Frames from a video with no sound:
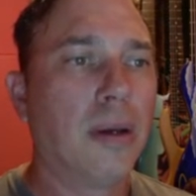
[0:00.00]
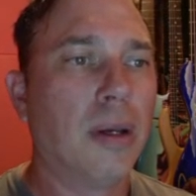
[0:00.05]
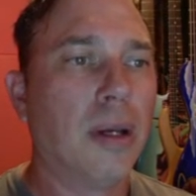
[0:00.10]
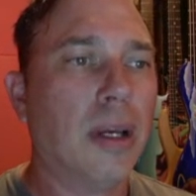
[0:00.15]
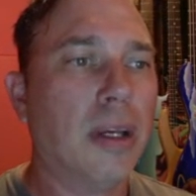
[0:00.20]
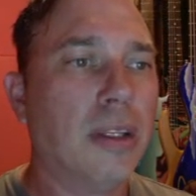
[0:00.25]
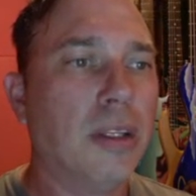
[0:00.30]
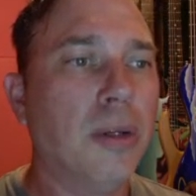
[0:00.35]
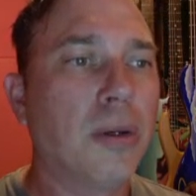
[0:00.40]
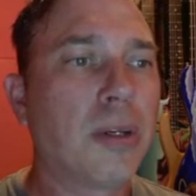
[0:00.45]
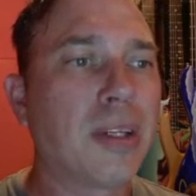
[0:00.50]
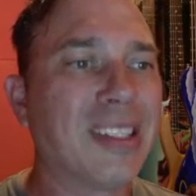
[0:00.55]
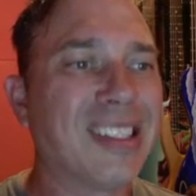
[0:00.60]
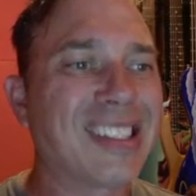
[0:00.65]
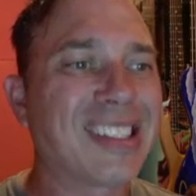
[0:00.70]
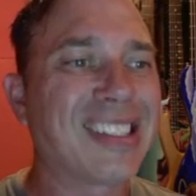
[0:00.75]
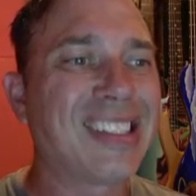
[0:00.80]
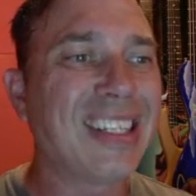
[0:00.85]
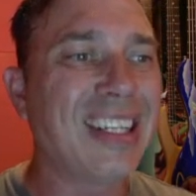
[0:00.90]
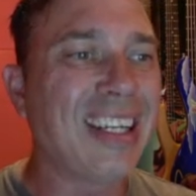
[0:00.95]
you can
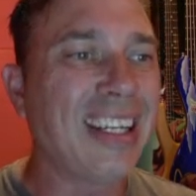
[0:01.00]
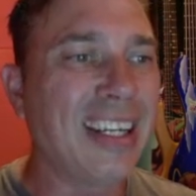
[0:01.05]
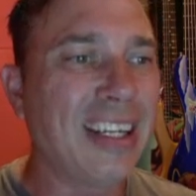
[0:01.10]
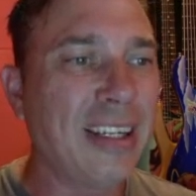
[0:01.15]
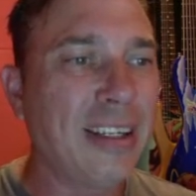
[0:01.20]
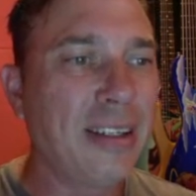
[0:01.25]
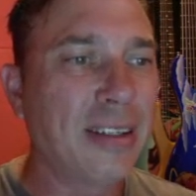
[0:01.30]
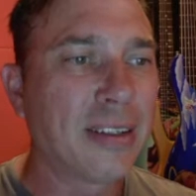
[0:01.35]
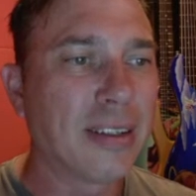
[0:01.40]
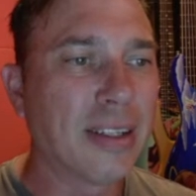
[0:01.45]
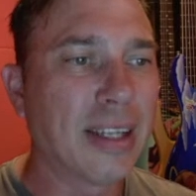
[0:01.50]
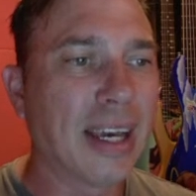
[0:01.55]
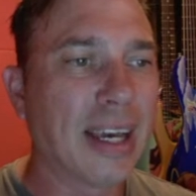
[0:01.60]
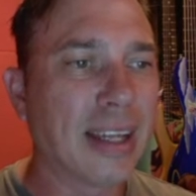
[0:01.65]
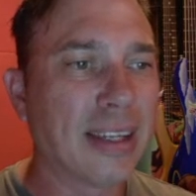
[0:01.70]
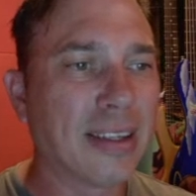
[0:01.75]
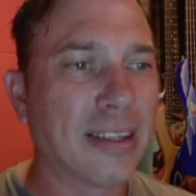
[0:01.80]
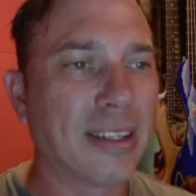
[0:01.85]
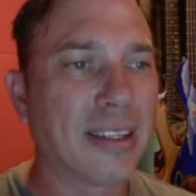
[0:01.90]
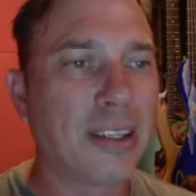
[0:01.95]
see
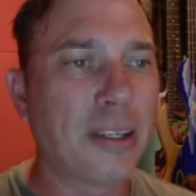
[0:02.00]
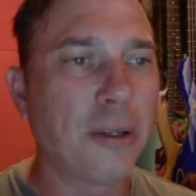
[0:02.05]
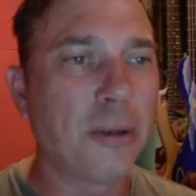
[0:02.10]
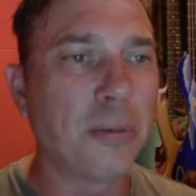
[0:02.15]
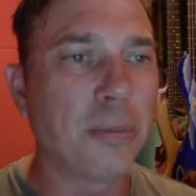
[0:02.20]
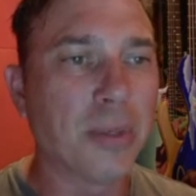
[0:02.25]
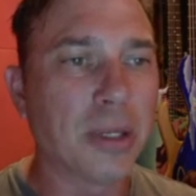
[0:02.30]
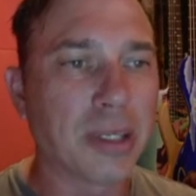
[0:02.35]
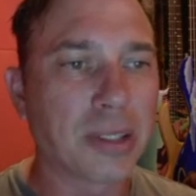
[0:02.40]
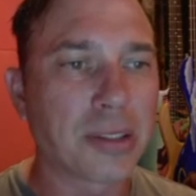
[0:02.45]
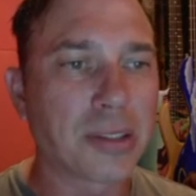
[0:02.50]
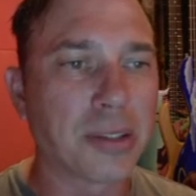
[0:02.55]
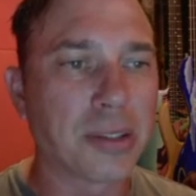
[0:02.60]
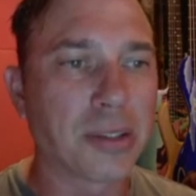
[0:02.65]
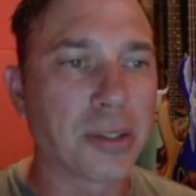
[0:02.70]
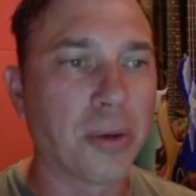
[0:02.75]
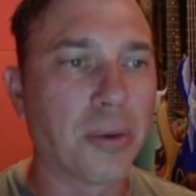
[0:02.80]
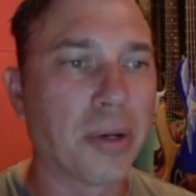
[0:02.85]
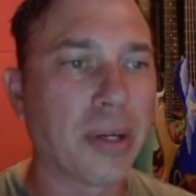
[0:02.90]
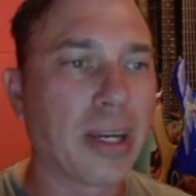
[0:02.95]
that the cue mix
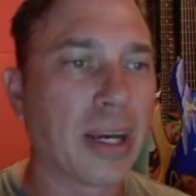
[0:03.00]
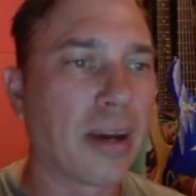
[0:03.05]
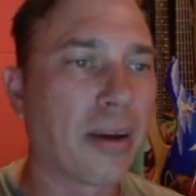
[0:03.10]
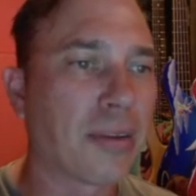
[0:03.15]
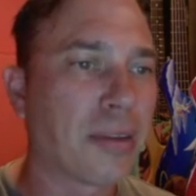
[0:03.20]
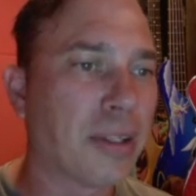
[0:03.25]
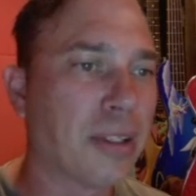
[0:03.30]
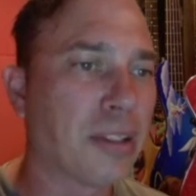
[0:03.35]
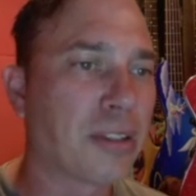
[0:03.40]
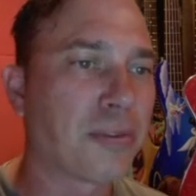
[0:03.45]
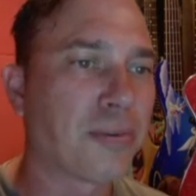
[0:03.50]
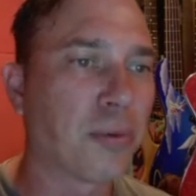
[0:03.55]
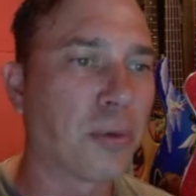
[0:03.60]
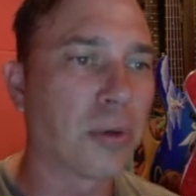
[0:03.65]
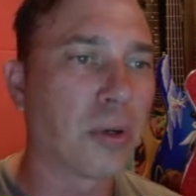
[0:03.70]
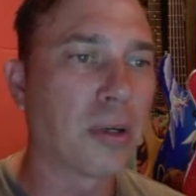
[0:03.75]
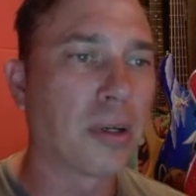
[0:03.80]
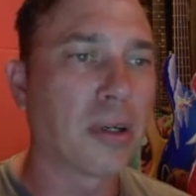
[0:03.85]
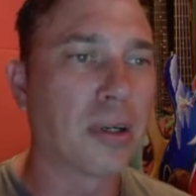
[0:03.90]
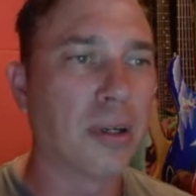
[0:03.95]
is going out these
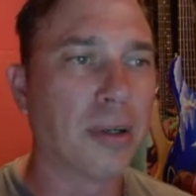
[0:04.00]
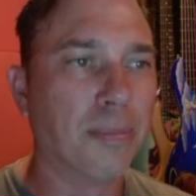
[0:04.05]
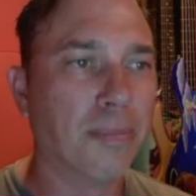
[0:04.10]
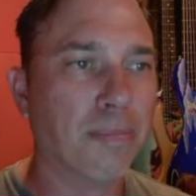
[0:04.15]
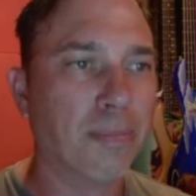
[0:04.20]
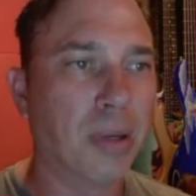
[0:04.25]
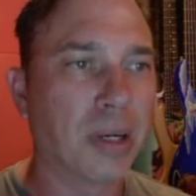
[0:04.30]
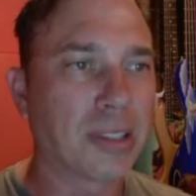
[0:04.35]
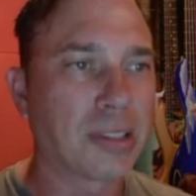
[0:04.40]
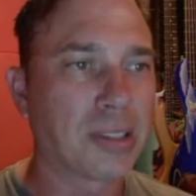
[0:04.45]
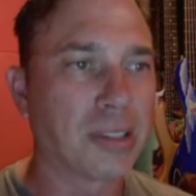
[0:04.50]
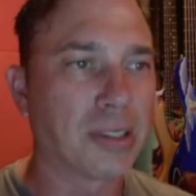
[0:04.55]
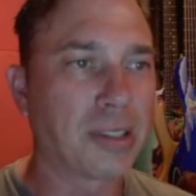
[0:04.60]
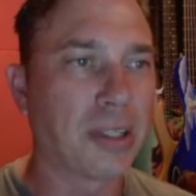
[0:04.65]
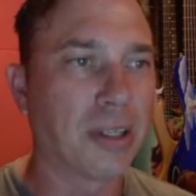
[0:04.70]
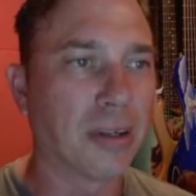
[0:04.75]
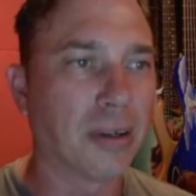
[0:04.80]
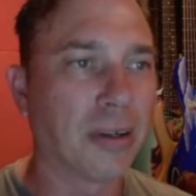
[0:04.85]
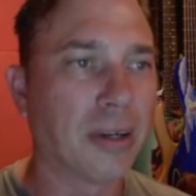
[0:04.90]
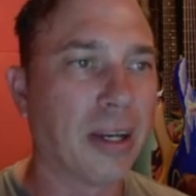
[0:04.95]
4 buses
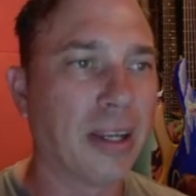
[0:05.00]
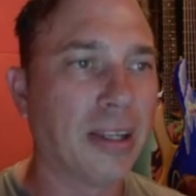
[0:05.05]
here,